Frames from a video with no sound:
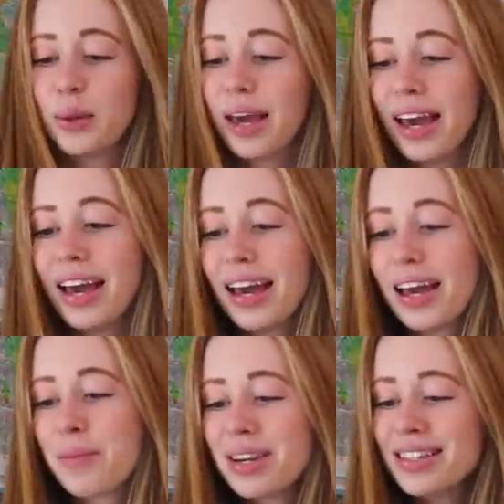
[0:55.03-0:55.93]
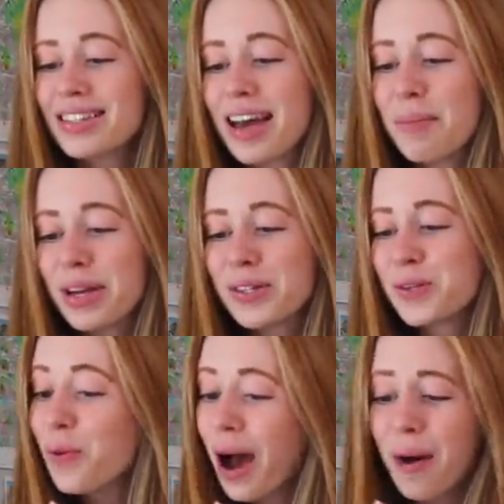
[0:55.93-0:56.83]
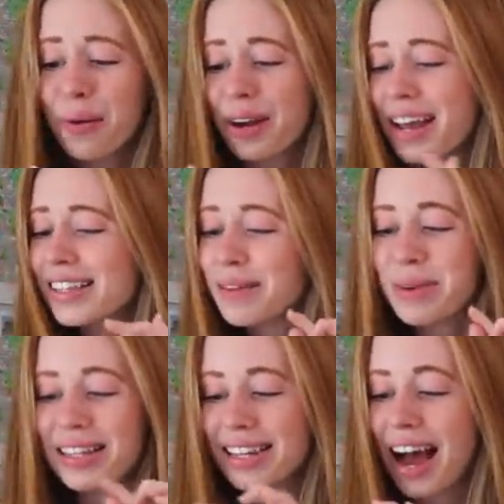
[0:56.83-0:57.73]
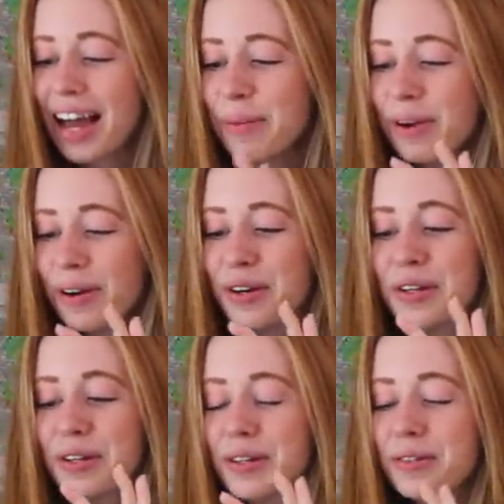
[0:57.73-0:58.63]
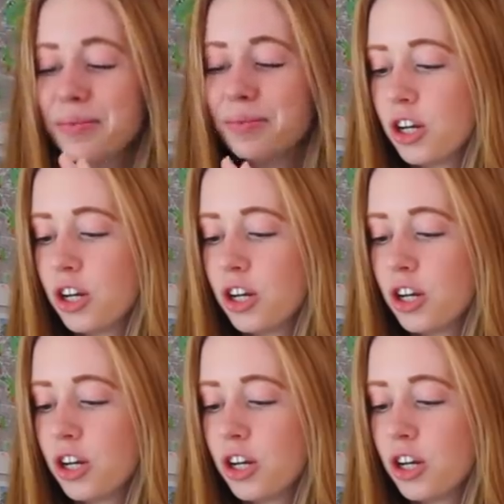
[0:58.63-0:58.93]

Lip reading: Okay, I'm gonna set my 2 hour and 18 minute timer.